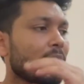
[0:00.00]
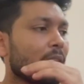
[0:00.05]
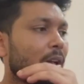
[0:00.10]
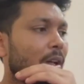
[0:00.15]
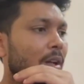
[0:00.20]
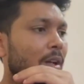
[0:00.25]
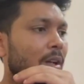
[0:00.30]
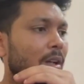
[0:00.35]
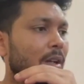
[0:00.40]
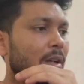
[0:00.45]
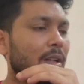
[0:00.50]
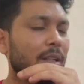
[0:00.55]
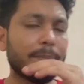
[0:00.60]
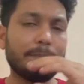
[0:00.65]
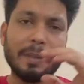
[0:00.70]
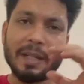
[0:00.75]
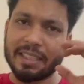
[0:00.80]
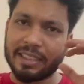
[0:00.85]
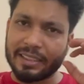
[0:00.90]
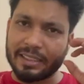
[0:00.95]

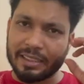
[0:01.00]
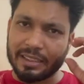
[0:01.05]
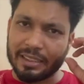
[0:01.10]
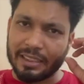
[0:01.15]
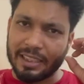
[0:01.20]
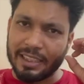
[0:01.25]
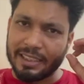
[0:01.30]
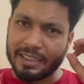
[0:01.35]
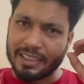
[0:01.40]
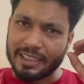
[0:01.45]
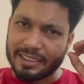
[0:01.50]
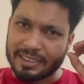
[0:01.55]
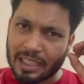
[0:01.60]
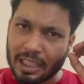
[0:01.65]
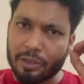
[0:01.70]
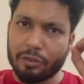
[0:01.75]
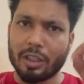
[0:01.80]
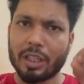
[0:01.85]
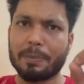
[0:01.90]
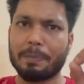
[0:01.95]
but it is
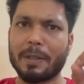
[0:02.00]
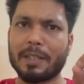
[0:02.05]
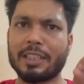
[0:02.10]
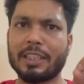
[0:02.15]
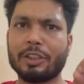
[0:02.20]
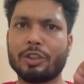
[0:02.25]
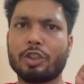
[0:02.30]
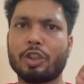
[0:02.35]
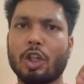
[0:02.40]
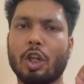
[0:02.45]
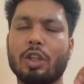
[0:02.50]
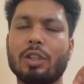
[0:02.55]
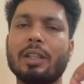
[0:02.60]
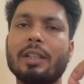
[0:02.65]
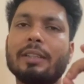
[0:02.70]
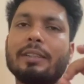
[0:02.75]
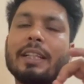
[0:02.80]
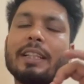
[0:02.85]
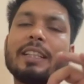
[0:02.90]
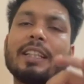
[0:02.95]
100% sure
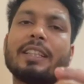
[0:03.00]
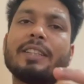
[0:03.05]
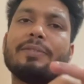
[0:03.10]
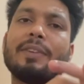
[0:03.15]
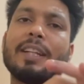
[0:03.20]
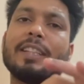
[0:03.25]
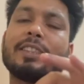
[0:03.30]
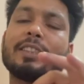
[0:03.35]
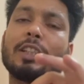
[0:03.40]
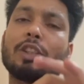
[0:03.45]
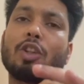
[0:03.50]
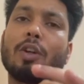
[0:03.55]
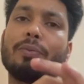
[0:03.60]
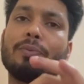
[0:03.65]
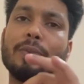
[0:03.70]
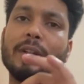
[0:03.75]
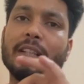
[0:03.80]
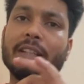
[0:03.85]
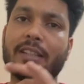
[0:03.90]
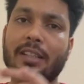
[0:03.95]
that the revised cutoff
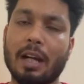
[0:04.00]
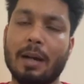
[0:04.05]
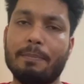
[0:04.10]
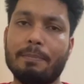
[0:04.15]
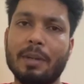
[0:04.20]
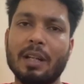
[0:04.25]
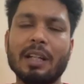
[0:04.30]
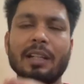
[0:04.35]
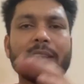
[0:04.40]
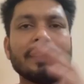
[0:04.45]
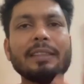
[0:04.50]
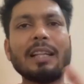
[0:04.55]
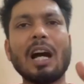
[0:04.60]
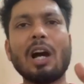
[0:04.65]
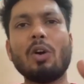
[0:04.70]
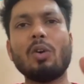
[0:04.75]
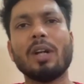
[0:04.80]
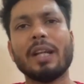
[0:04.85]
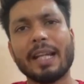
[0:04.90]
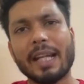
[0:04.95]
will come.
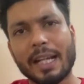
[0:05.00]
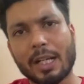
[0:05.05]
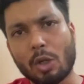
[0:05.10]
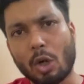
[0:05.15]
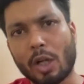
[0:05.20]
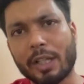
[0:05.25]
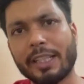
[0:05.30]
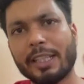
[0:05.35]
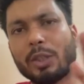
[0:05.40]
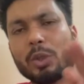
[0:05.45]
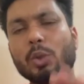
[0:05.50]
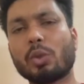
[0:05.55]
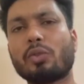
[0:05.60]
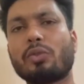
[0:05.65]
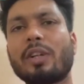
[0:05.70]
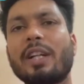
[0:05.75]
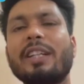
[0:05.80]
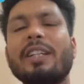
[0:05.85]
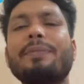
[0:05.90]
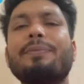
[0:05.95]
Now, according to
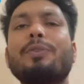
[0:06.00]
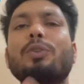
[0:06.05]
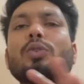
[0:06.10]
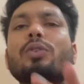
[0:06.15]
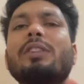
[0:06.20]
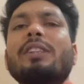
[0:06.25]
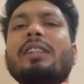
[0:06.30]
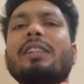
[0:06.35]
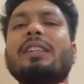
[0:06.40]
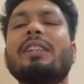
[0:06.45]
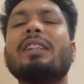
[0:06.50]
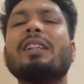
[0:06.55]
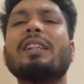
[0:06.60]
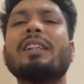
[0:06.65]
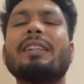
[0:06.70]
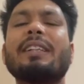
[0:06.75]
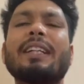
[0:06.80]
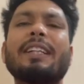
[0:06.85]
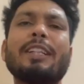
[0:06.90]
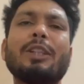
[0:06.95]
trend, if you see
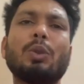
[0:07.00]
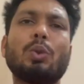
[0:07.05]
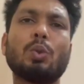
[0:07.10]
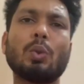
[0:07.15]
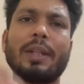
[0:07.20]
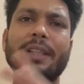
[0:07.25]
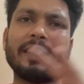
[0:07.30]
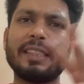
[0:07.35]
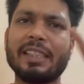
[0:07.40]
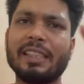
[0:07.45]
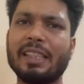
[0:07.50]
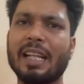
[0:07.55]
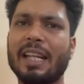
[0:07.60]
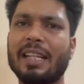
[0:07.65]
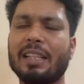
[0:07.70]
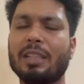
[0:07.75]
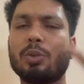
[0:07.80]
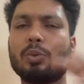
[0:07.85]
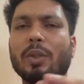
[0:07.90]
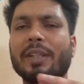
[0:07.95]
that in
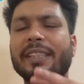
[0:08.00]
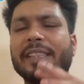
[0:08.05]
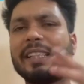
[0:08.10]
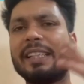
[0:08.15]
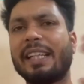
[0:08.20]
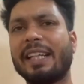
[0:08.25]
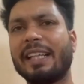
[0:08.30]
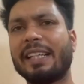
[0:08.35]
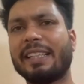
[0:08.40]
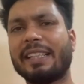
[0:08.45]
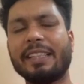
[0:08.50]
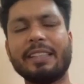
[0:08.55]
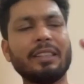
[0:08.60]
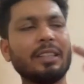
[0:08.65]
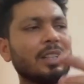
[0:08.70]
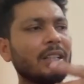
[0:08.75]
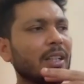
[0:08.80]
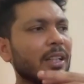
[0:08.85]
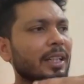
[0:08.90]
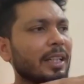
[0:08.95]
2018
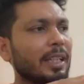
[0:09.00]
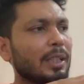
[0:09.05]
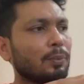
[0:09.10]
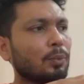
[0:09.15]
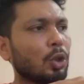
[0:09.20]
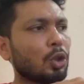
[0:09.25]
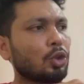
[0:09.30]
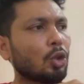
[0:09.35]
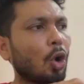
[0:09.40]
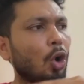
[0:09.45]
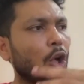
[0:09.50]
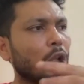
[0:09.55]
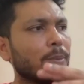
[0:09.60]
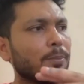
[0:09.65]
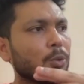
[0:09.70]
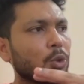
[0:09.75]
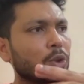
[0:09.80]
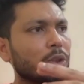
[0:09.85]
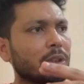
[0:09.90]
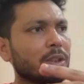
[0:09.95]
it was
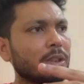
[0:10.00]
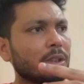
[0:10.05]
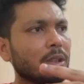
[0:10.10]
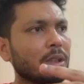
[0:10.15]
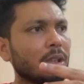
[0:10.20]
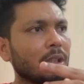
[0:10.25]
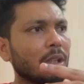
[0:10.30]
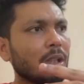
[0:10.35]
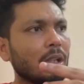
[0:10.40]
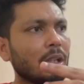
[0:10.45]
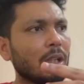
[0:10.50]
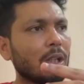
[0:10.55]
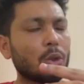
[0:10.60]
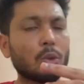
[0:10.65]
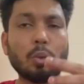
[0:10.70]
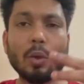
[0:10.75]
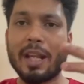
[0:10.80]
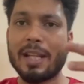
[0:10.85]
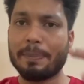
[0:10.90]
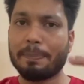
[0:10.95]
almost
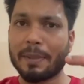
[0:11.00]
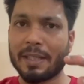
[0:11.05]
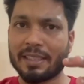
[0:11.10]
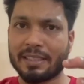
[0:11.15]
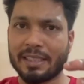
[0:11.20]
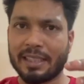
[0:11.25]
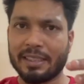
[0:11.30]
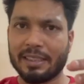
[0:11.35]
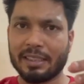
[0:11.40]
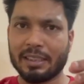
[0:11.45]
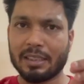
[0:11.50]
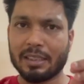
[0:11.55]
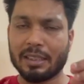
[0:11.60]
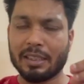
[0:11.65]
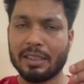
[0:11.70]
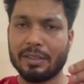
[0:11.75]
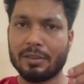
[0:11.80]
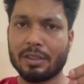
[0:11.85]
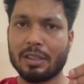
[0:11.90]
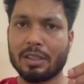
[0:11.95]

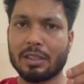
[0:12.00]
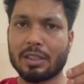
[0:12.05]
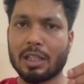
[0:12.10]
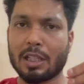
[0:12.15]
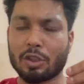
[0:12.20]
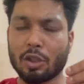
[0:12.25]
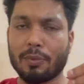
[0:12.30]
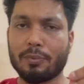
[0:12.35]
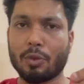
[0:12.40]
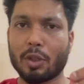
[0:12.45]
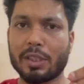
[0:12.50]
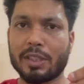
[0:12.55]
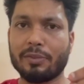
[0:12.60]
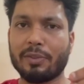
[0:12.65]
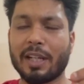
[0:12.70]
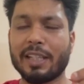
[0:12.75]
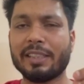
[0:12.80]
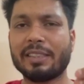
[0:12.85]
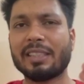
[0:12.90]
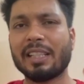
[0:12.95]
12% cutoff was
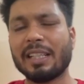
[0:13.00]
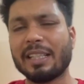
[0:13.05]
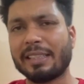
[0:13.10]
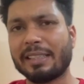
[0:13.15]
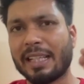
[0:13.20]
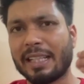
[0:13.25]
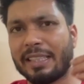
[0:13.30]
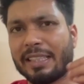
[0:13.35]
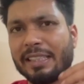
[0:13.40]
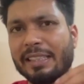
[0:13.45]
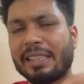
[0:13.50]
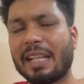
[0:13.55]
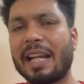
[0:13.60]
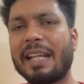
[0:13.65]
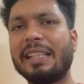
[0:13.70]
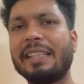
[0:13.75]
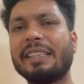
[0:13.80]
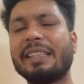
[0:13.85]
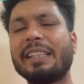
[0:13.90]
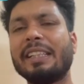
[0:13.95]
revised. Then in
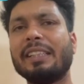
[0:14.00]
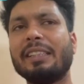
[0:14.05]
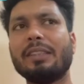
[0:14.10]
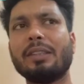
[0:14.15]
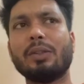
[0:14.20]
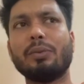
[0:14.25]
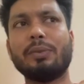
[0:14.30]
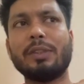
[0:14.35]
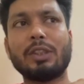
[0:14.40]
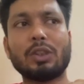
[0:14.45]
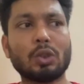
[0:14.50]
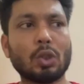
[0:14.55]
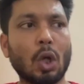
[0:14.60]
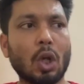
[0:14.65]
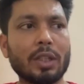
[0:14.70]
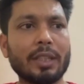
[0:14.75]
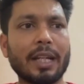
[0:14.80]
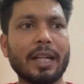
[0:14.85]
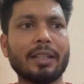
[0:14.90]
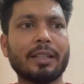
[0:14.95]
19 we
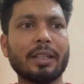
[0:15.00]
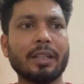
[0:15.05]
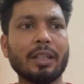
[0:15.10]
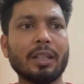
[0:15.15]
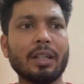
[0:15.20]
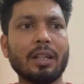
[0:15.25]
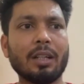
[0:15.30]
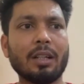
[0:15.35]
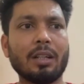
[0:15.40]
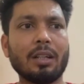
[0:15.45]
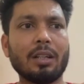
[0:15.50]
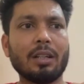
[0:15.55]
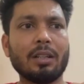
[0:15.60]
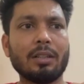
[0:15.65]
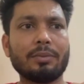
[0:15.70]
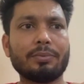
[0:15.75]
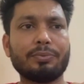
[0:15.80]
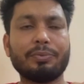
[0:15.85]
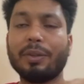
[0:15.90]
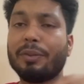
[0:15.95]
saw that
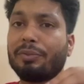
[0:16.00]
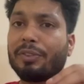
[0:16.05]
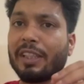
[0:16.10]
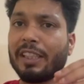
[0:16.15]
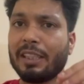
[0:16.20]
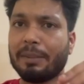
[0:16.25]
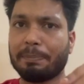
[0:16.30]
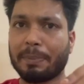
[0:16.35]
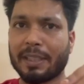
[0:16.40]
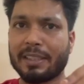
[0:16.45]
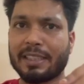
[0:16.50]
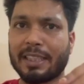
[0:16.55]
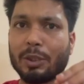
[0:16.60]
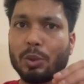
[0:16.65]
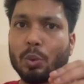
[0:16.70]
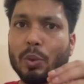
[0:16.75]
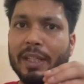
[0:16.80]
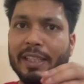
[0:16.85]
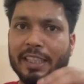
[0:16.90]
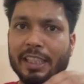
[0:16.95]
15%
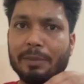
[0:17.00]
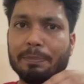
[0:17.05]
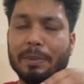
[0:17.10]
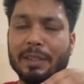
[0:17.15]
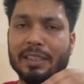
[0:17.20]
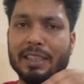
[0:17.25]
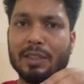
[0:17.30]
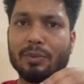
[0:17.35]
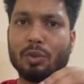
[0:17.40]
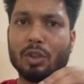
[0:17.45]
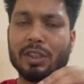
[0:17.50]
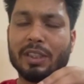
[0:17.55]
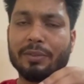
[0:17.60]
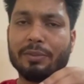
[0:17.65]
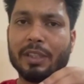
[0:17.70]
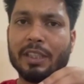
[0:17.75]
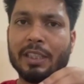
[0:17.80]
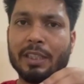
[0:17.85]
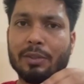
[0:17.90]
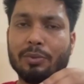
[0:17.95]
to 18%
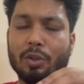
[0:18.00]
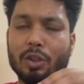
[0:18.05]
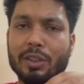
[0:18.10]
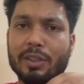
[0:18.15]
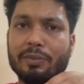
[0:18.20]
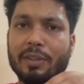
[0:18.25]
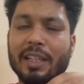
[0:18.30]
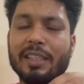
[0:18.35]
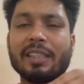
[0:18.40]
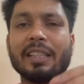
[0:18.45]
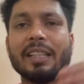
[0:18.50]
was revised.